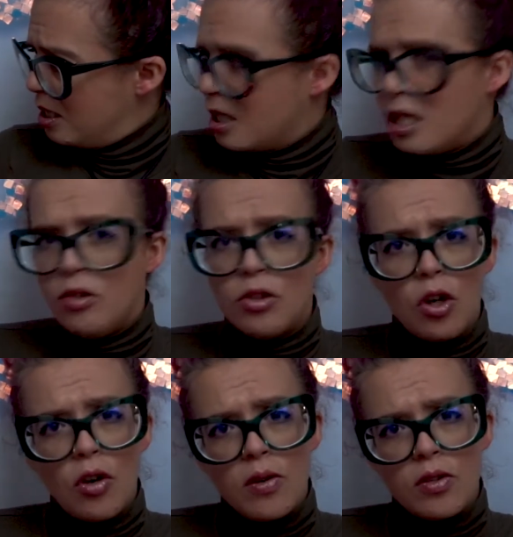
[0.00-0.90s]
in
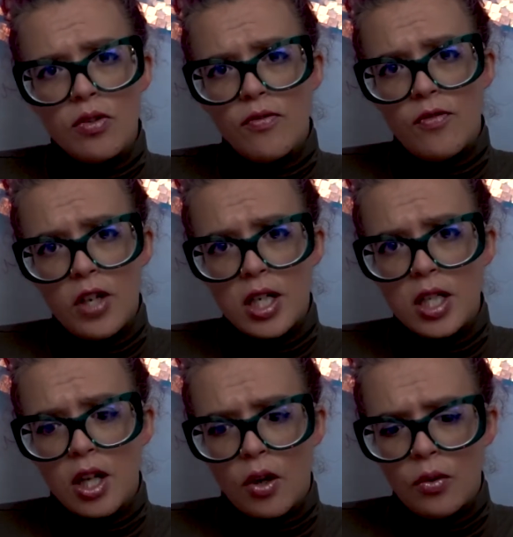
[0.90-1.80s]
Taurus or in
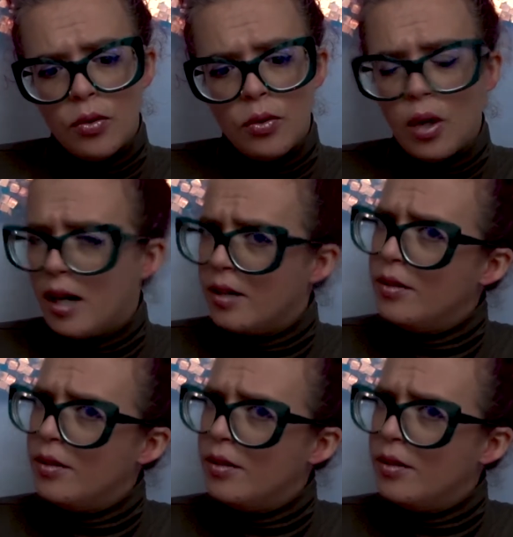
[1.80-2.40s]
Virgo. I don't